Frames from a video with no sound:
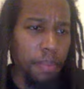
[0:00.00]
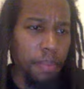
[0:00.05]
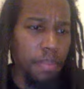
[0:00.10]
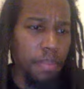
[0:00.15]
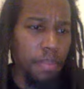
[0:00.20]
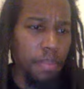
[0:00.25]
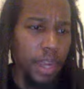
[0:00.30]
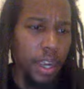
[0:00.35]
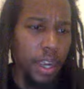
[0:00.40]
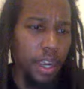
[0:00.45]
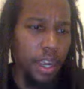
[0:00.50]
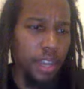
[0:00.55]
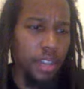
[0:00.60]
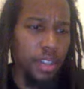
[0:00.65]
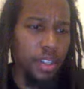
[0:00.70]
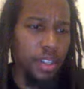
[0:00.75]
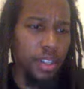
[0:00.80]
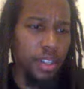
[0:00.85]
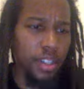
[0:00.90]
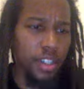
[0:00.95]
back
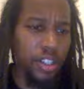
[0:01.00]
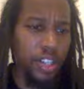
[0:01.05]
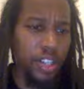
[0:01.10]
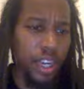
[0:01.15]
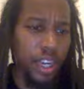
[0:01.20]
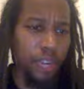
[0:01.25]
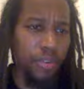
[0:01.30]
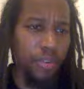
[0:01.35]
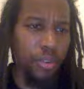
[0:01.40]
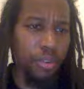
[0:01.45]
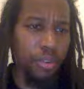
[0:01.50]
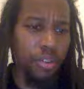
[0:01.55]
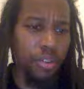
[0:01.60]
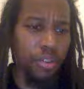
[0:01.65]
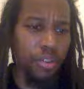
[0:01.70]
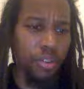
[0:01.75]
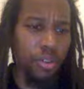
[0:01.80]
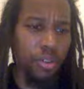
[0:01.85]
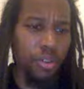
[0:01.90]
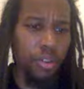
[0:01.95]
to the chat view
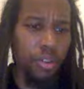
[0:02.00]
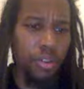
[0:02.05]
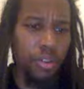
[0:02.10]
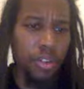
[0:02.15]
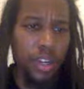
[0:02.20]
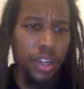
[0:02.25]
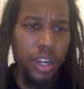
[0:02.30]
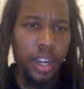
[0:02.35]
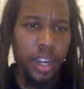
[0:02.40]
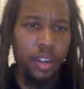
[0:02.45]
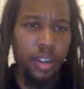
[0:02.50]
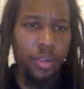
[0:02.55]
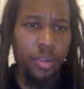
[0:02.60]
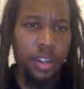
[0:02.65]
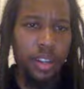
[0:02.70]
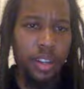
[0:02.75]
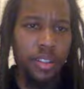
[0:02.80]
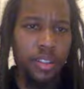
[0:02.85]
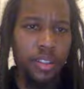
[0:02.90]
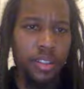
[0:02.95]
controller in
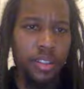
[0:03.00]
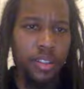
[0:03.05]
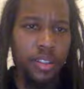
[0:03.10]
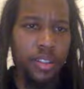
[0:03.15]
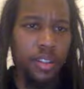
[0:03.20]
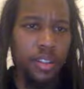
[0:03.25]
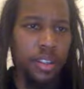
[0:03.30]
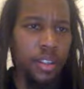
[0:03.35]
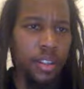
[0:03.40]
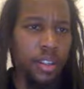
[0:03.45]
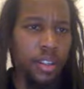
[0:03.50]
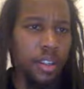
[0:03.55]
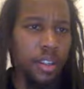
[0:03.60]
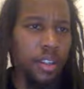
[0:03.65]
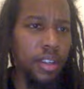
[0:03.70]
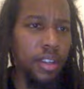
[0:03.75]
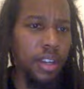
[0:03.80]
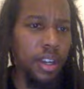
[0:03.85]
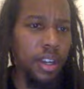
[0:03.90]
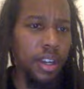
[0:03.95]
iOS.
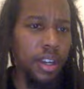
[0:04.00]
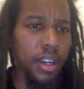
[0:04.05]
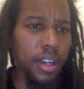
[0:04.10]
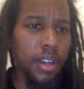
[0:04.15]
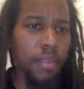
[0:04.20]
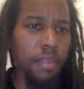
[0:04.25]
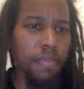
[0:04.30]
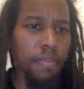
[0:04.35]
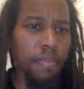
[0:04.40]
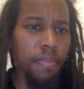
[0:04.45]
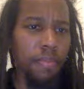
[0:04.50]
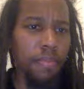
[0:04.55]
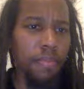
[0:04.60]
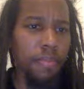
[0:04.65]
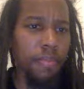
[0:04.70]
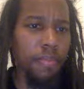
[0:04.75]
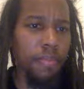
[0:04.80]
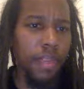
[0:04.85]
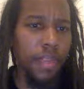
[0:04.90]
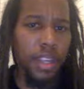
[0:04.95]

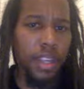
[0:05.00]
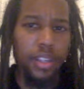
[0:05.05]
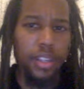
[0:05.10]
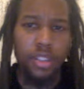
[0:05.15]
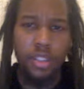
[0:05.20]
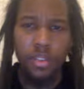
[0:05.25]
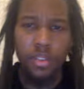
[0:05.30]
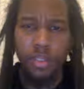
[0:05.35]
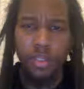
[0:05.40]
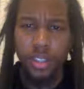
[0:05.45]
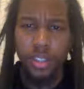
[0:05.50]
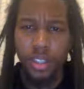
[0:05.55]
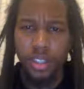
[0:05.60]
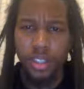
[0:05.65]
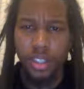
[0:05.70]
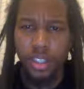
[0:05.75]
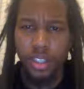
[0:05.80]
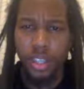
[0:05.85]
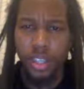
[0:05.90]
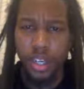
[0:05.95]
And so I think
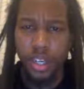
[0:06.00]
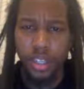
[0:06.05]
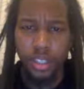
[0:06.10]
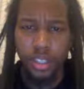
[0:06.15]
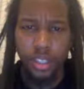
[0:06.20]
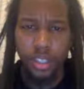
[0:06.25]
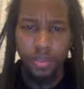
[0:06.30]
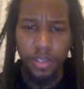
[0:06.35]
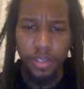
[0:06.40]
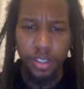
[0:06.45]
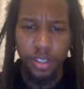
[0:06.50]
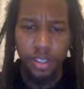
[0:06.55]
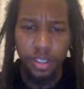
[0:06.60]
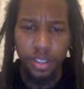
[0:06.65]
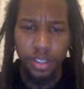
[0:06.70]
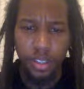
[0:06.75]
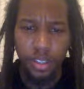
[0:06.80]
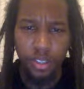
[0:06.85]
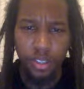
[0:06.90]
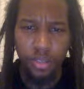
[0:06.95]
this chat activity,
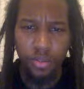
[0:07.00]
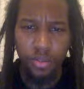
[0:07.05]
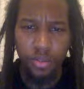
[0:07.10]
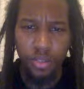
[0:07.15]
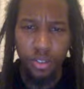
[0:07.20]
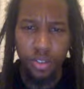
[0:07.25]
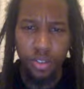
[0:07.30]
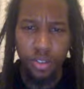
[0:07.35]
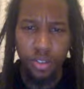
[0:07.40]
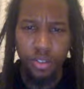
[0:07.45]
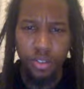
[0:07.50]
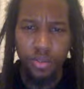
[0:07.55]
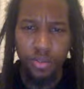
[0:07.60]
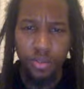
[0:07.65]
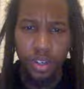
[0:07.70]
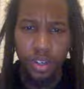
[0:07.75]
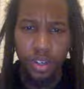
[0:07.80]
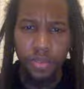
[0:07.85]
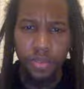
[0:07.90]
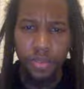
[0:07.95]
this is in
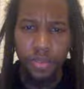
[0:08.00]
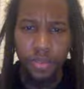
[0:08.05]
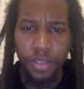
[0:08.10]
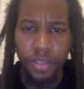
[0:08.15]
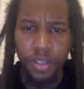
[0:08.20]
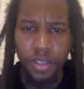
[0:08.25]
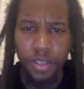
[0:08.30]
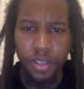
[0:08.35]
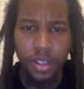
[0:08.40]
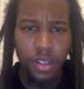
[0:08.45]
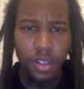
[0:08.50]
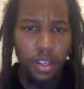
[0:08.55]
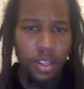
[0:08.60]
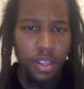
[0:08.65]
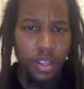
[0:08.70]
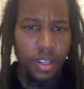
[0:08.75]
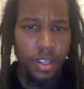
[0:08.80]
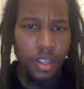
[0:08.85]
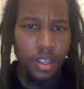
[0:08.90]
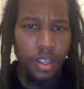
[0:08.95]
Swift,
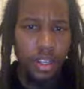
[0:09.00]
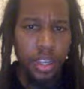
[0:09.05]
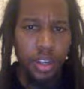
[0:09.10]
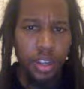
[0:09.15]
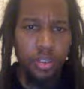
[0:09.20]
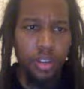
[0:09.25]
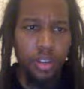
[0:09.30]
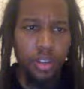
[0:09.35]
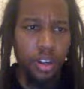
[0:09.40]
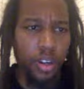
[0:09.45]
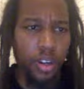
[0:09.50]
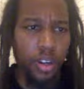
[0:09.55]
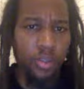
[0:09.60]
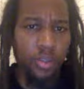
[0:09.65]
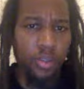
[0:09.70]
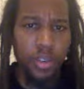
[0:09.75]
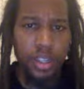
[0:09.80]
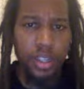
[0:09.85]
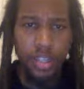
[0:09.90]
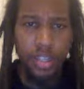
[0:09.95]
and you can
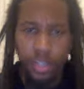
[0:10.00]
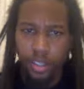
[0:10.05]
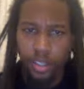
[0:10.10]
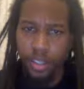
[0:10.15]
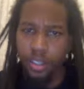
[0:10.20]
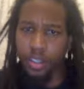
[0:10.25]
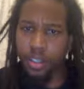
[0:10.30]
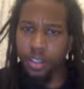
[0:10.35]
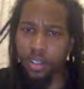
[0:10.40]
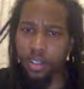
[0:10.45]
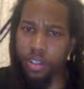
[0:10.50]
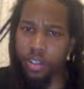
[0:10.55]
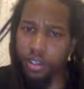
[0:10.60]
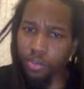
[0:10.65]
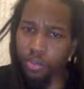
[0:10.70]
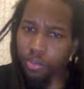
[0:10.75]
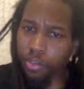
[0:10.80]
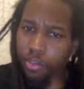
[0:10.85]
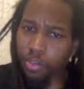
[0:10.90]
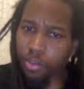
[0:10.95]
already see,
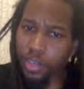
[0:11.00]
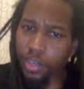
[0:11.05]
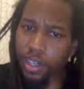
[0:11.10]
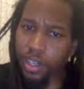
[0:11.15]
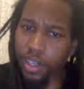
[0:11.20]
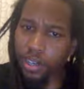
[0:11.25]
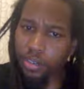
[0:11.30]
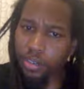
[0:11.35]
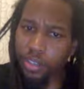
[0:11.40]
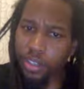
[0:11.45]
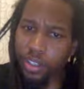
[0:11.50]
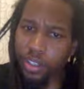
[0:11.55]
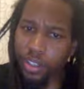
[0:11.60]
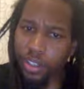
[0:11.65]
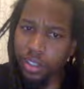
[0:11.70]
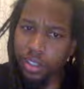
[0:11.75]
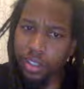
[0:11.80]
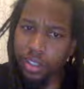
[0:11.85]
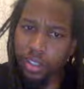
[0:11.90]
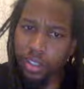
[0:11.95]
3
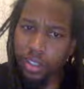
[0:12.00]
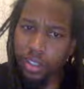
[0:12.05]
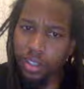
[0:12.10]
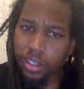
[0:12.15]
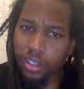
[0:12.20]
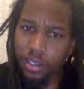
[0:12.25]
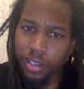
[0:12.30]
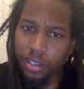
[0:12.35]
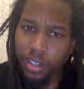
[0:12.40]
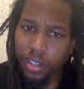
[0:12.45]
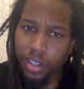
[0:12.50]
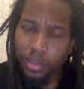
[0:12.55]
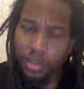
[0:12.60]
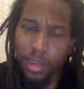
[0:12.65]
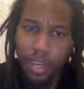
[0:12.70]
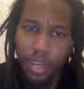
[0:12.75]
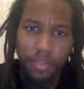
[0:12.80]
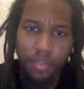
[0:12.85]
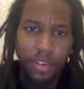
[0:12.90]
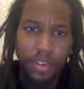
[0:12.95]
languages, and we
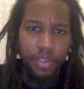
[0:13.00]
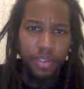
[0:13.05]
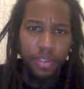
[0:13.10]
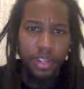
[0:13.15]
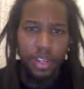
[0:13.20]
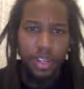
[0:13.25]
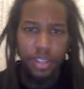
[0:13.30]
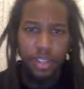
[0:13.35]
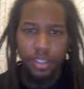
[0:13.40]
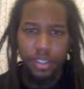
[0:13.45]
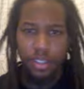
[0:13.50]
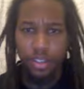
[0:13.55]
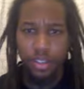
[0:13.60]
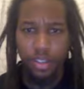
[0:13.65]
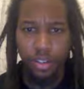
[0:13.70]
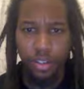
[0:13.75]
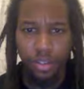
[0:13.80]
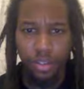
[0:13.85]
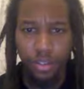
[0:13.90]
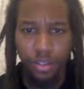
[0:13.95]
haven't got to the
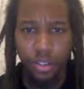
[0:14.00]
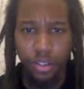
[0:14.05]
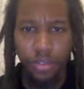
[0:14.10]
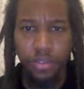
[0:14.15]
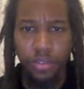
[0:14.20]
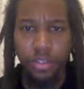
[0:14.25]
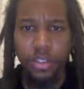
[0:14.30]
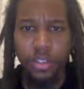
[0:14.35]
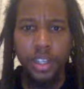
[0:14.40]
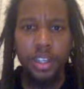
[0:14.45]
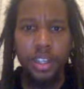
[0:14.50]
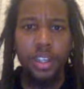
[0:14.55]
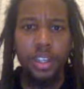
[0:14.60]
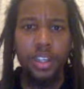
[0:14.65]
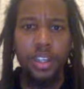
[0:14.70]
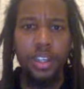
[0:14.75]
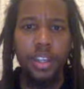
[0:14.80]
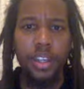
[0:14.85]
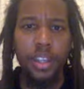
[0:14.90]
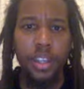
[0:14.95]
Go server yet.
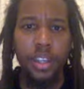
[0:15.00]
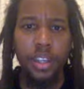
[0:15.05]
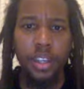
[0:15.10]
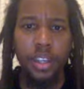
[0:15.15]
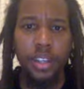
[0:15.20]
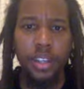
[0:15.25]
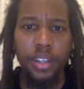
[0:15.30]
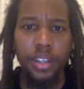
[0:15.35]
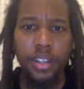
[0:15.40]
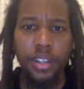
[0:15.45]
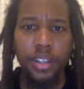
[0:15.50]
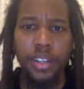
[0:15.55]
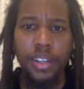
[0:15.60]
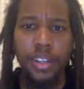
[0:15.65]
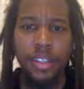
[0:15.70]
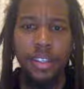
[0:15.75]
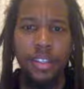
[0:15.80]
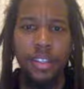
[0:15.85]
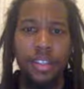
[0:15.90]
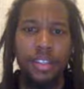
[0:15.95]
And
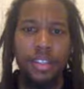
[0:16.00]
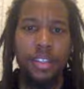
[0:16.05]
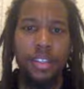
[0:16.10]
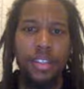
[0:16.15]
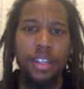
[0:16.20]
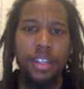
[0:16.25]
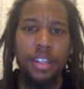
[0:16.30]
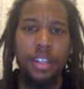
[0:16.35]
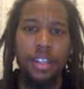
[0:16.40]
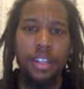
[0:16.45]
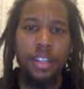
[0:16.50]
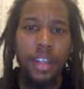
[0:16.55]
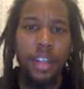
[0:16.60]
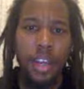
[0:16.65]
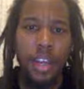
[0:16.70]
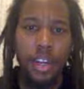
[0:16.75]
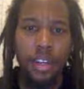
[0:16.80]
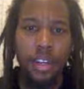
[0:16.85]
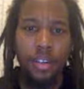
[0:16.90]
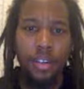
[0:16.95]
this is
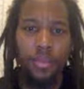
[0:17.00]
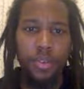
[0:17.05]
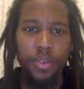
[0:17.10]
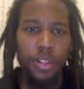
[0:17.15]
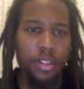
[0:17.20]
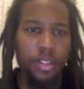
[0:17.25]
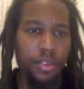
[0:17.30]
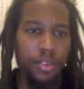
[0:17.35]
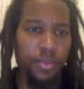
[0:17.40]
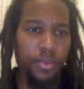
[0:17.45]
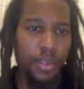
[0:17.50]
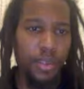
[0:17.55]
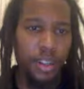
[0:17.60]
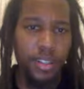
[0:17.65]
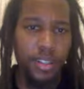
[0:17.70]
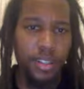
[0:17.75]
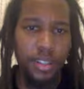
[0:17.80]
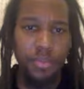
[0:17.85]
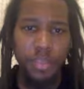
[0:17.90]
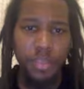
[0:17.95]
kind of the reason why
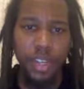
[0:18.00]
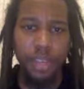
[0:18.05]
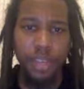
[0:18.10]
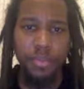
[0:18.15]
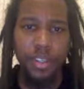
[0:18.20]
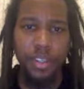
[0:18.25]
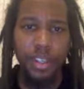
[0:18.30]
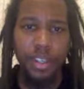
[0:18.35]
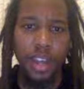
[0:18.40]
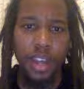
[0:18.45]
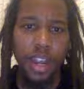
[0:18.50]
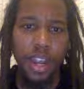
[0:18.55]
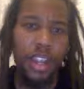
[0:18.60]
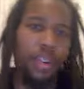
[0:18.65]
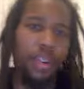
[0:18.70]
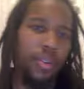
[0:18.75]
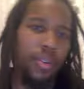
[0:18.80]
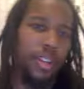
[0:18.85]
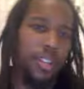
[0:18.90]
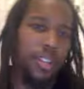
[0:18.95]
sometimes the
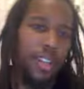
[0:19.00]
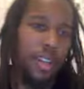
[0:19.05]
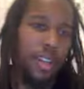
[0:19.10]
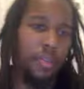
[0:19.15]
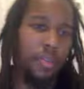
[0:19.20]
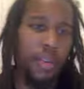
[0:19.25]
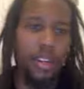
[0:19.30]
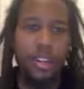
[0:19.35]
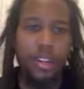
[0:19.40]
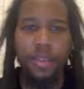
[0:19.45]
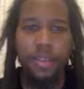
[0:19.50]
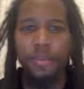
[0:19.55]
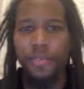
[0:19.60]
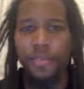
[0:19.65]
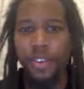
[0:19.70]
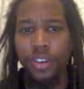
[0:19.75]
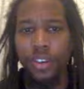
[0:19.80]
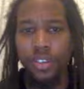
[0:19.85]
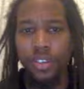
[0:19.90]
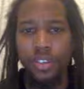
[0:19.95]
iOS app might come
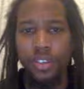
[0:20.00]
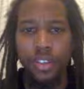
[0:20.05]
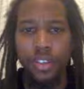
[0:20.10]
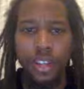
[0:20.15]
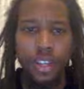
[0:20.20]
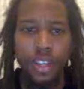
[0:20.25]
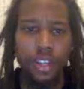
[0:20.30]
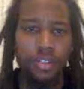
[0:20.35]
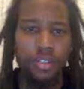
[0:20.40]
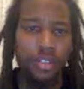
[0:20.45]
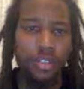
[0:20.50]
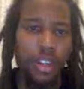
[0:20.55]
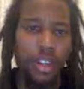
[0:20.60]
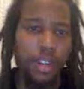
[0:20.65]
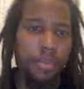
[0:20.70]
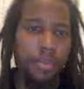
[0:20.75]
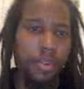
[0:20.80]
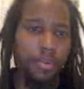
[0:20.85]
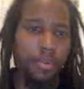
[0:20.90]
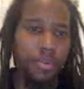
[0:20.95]
first, or the Android app
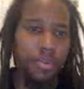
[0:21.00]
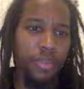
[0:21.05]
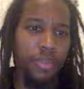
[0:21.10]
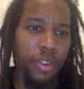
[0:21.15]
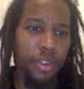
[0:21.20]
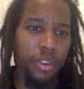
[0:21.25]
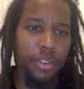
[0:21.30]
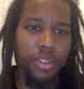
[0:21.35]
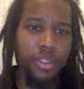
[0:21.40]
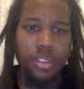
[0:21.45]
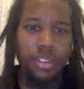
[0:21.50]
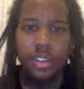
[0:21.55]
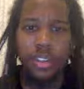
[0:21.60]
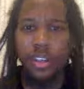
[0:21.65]
comes first,